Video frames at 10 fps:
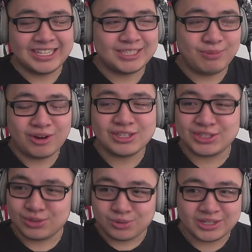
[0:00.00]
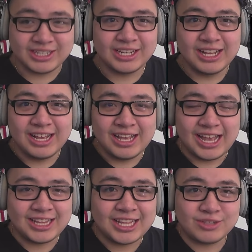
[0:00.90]
It's part of the story,
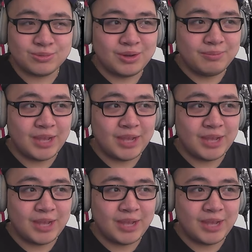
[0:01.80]
and that's what